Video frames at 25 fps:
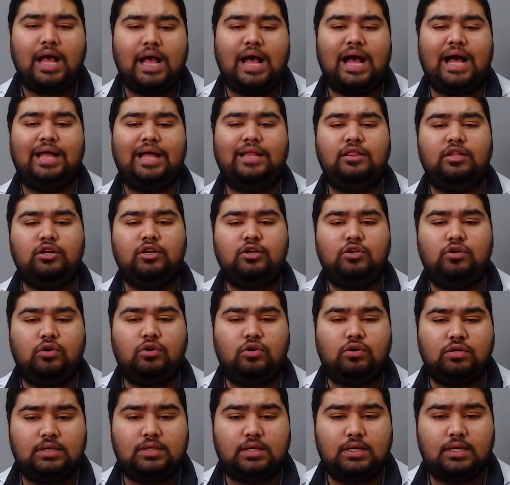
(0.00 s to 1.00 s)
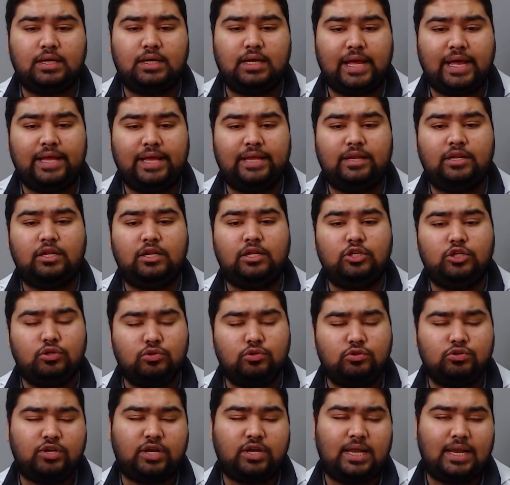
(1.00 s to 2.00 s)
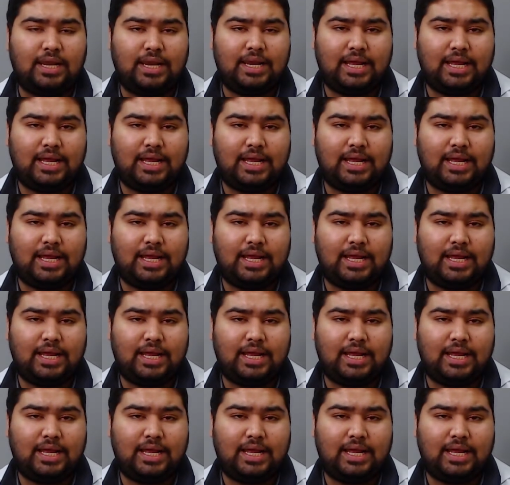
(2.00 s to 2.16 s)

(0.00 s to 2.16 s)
and the utricle